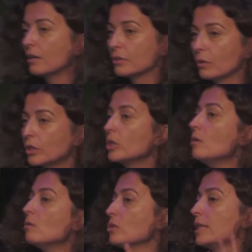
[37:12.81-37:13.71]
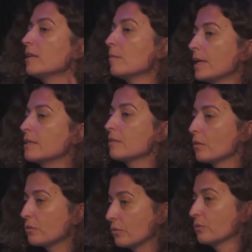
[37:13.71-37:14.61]
So a huge database
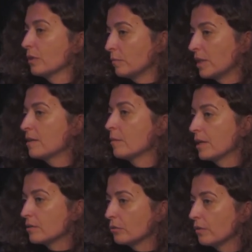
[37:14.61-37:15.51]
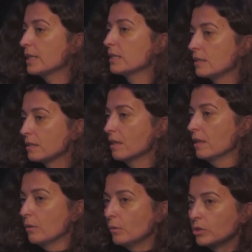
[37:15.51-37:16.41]
of faces,
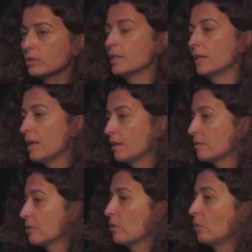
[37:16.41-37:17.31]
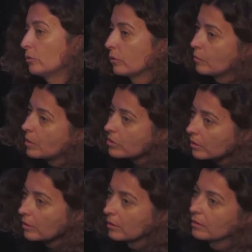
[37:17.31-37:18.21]
which is then sold to commercial